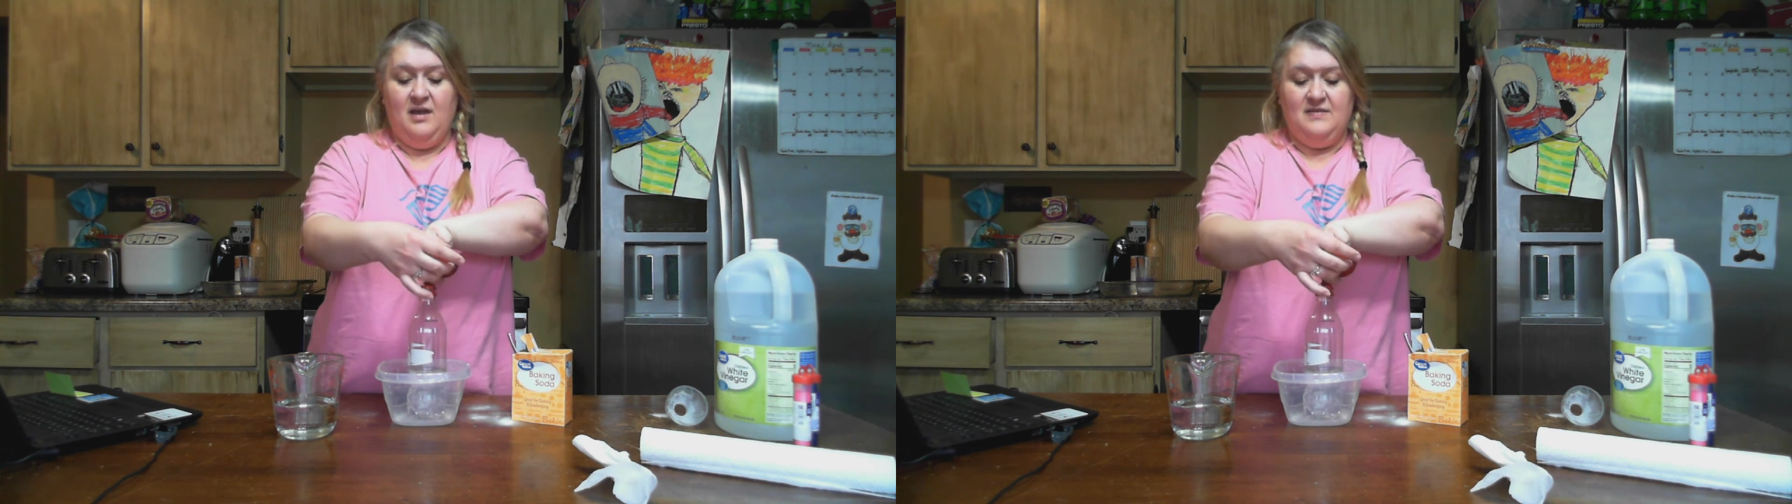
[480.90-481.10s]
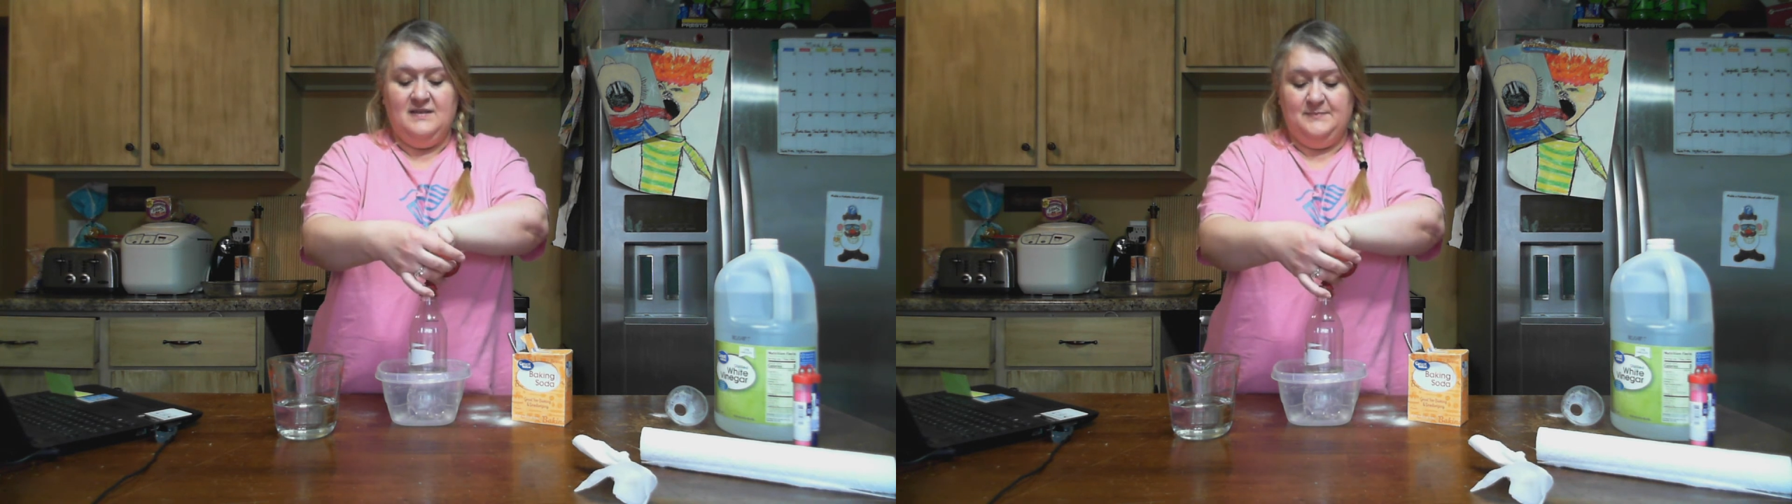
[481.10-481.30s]

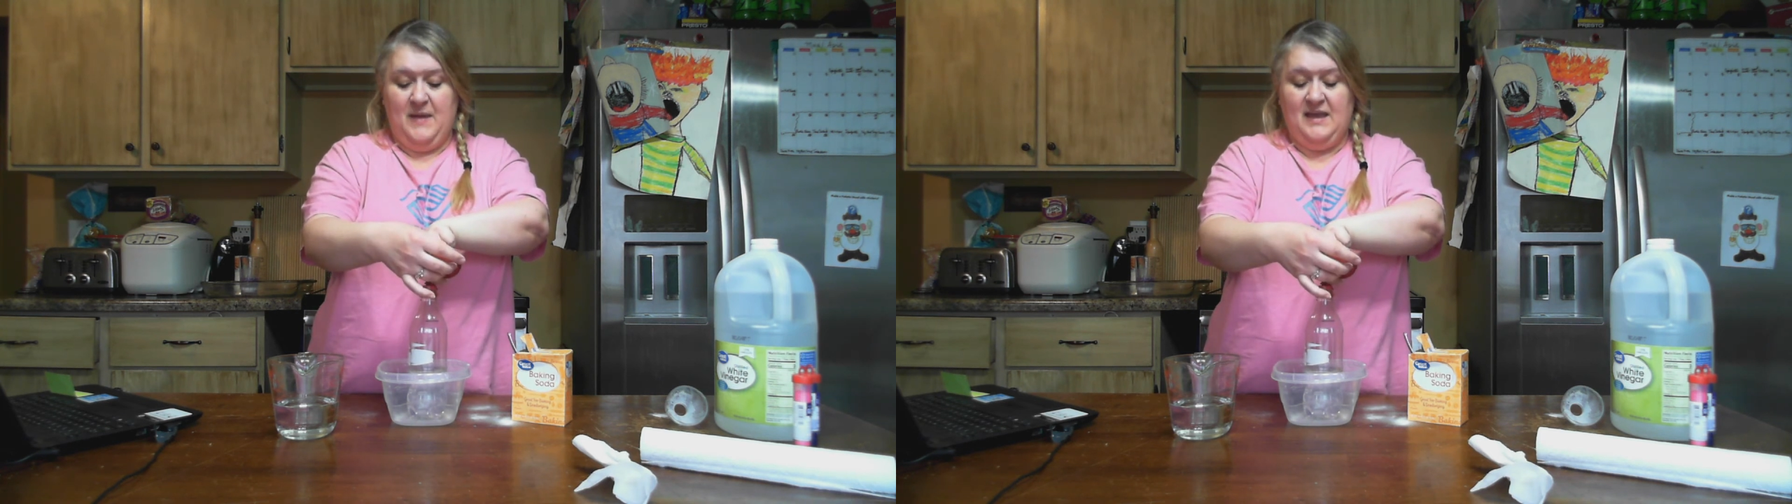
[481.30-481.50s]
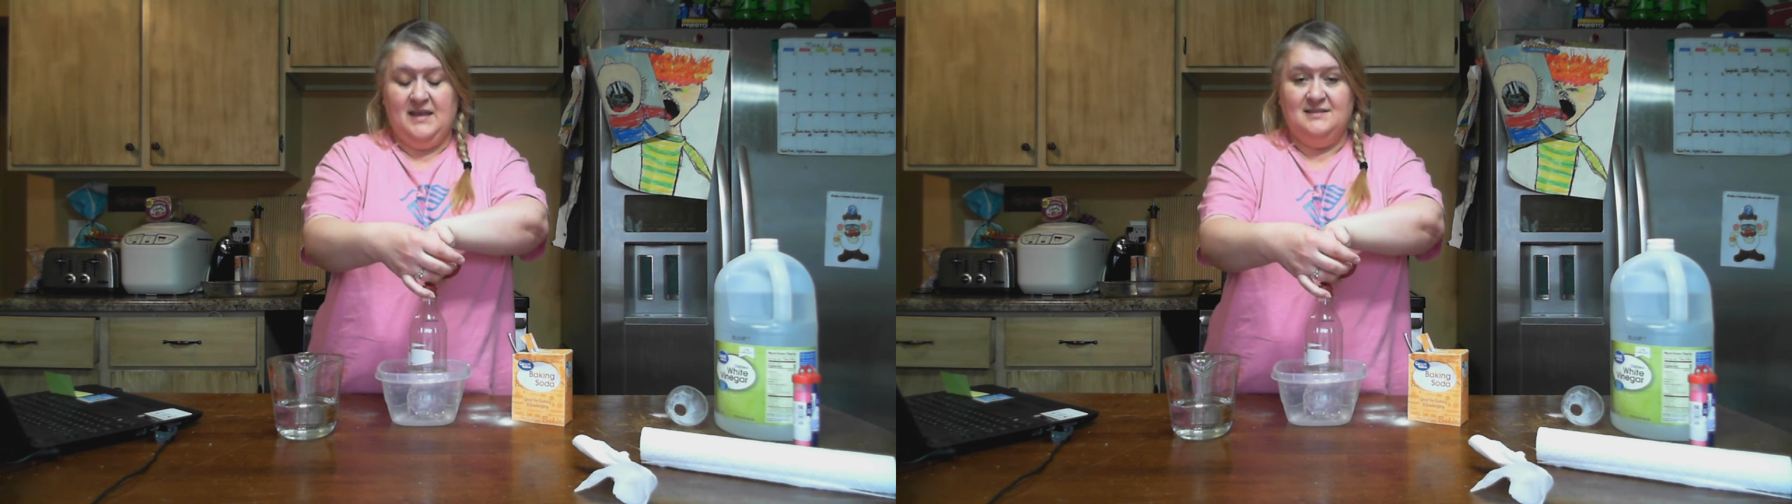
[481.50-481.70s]
this
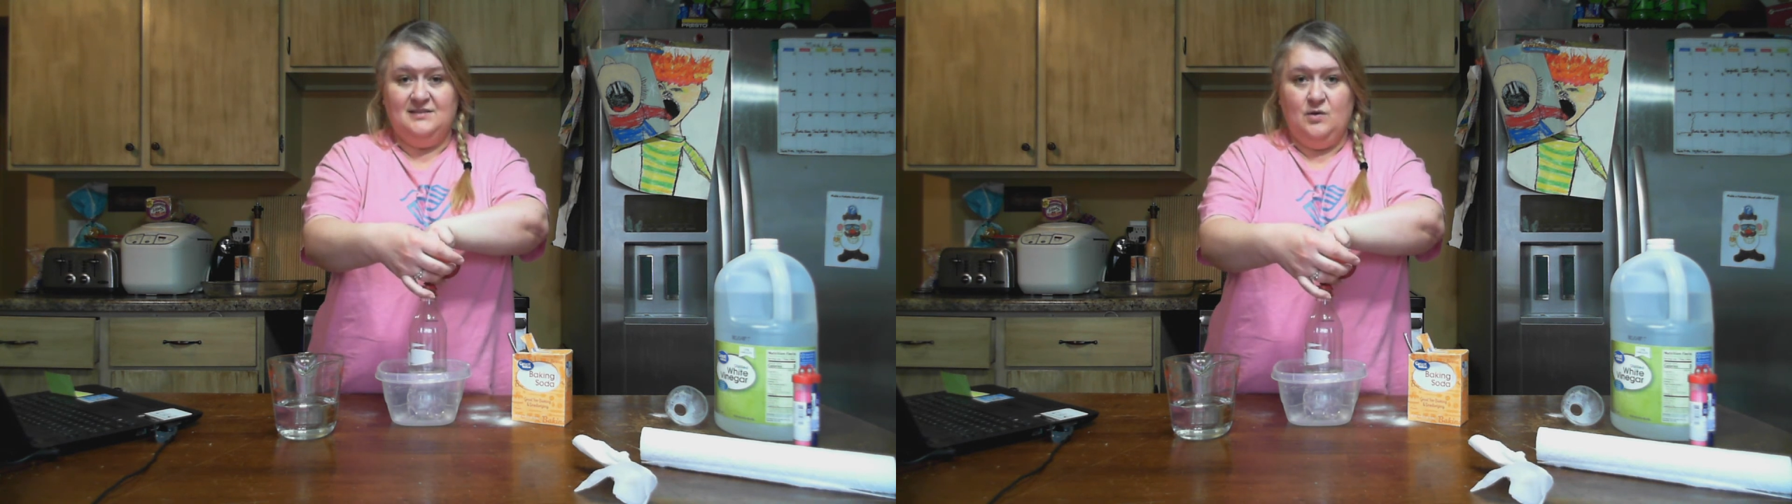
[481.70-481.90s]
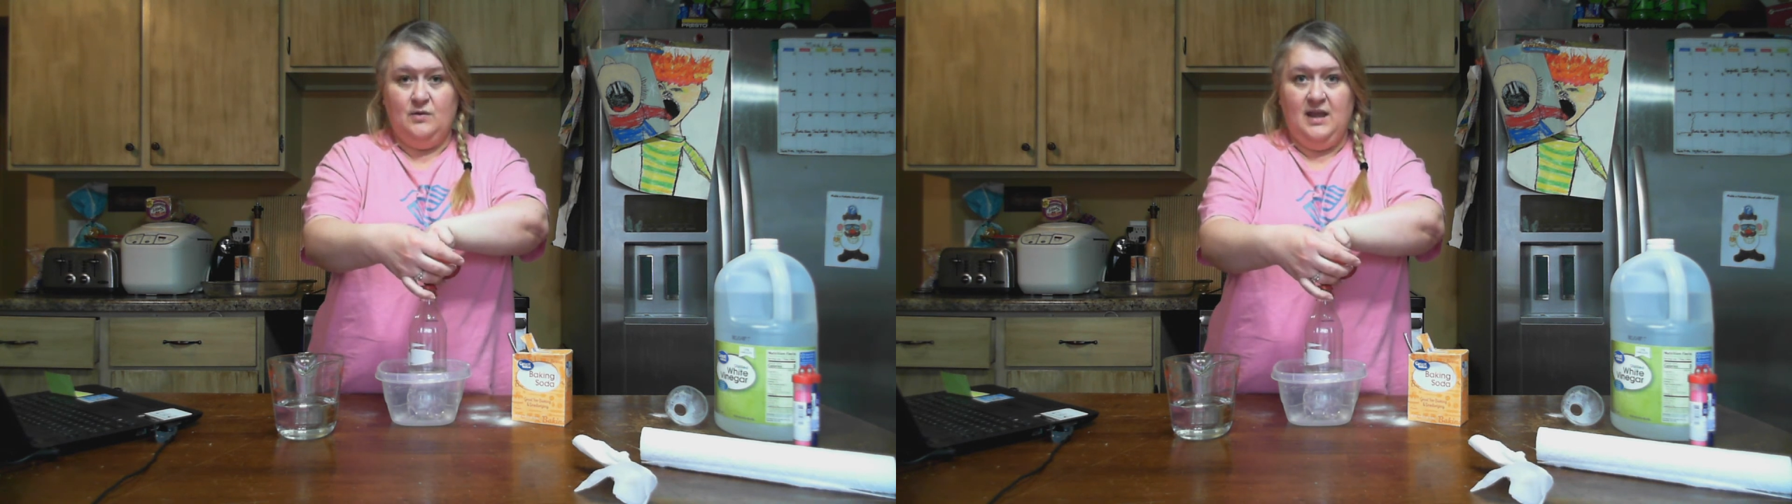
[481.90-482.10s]
baking
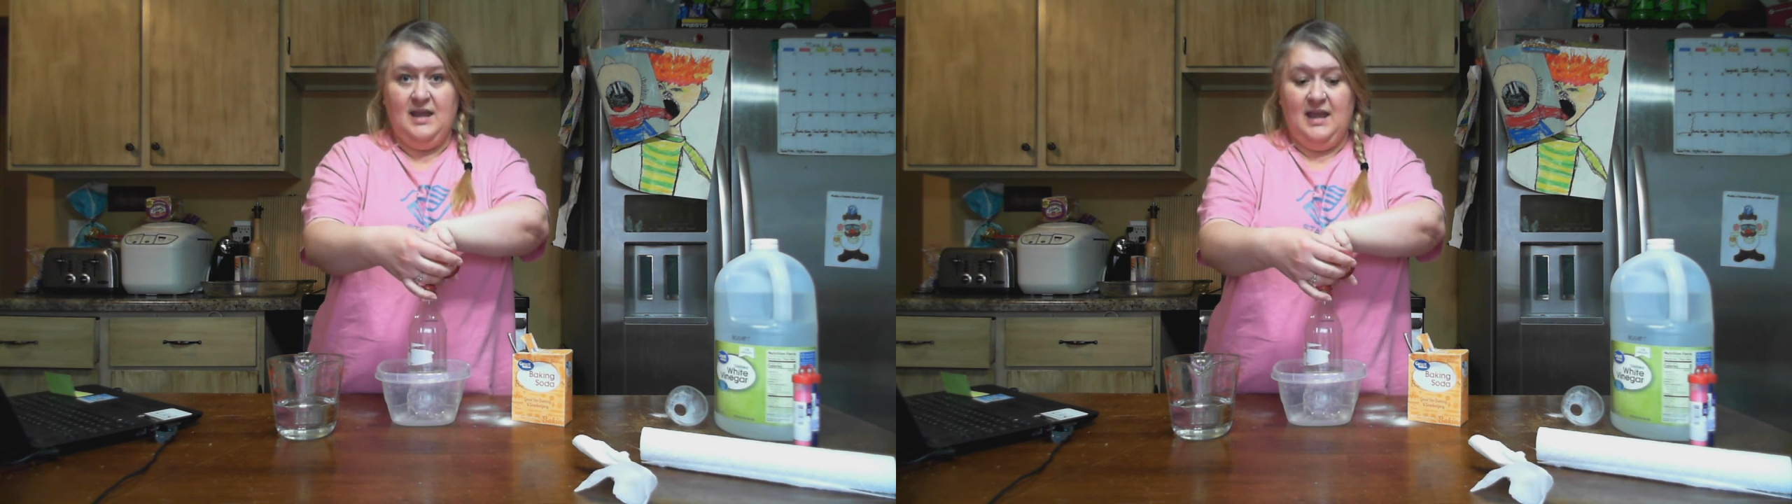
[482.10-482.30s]
soda